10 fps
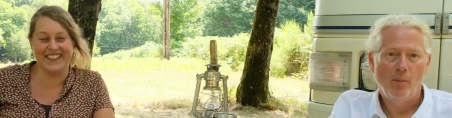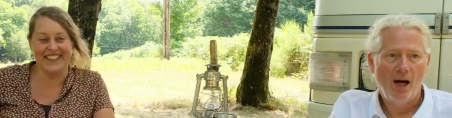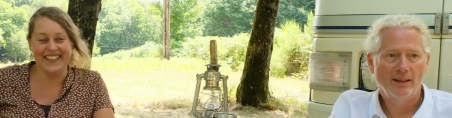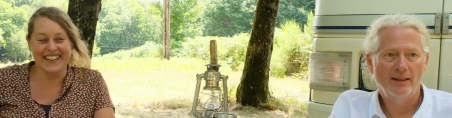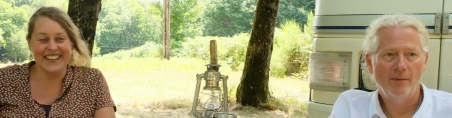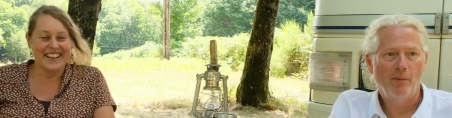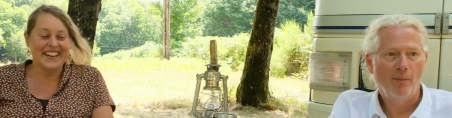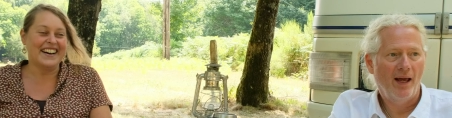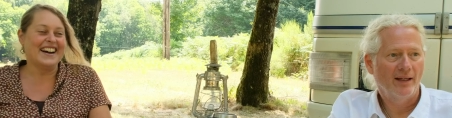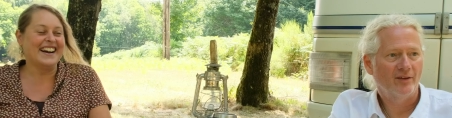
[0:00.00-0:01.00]
Speaker 1: bye
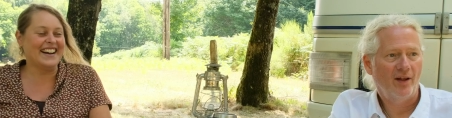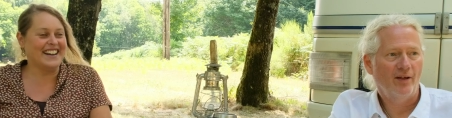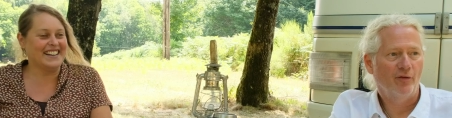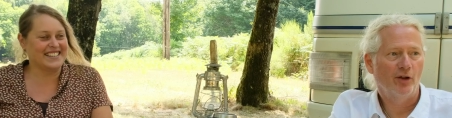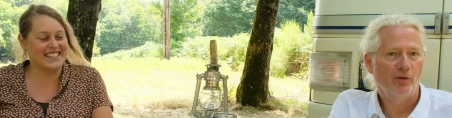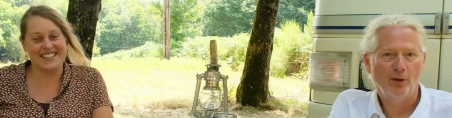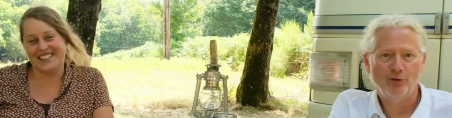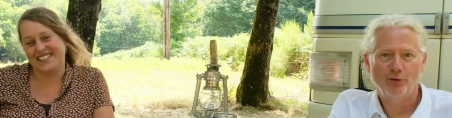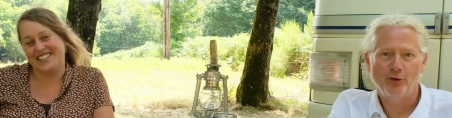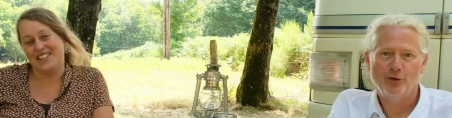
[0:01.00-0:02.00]
sleeping bags thank and you very
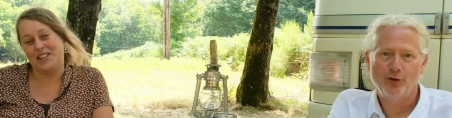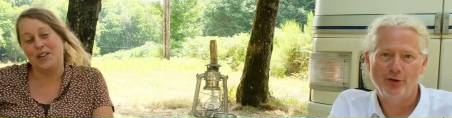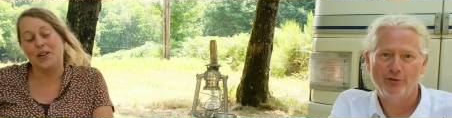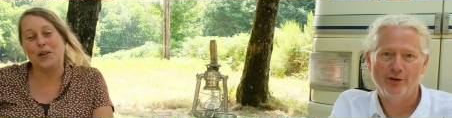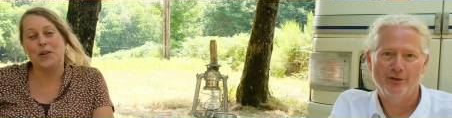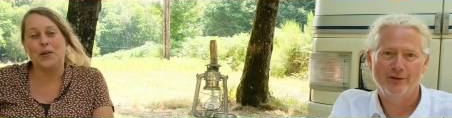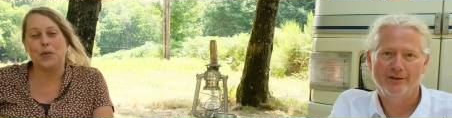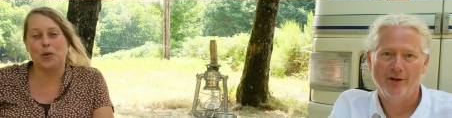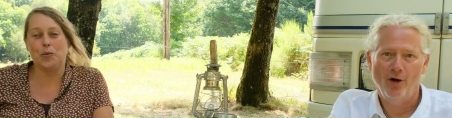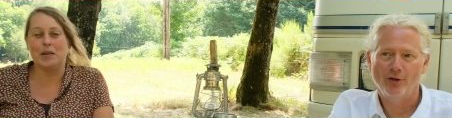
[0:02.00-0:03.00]
much for your service
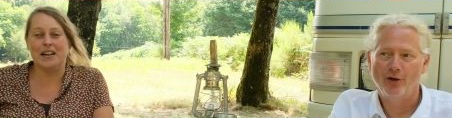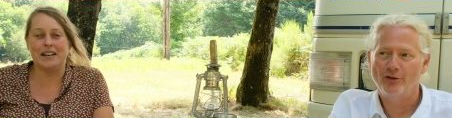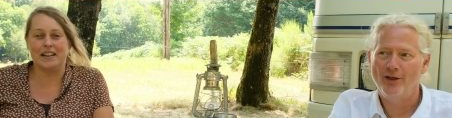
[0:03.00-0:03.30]
we'll all buy, those